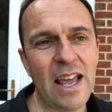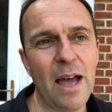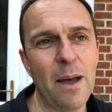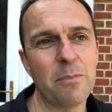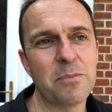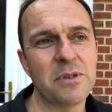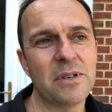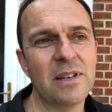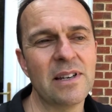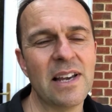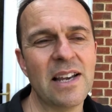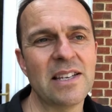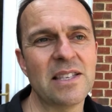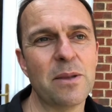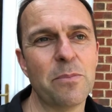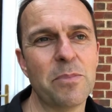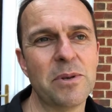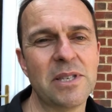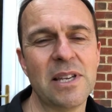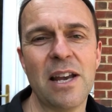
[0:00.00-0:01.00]
gaps
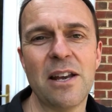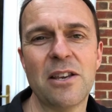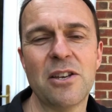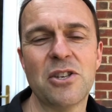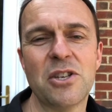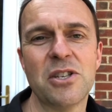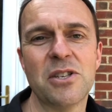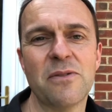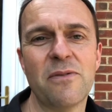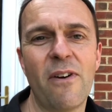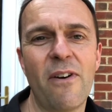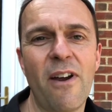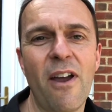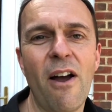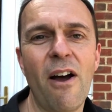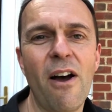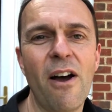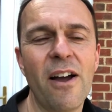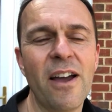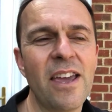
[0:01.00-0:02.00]
unless the percentages are
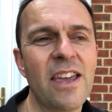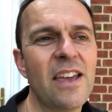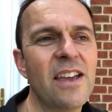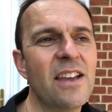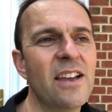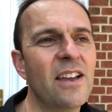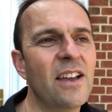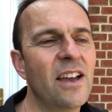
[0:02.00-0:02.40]
very high,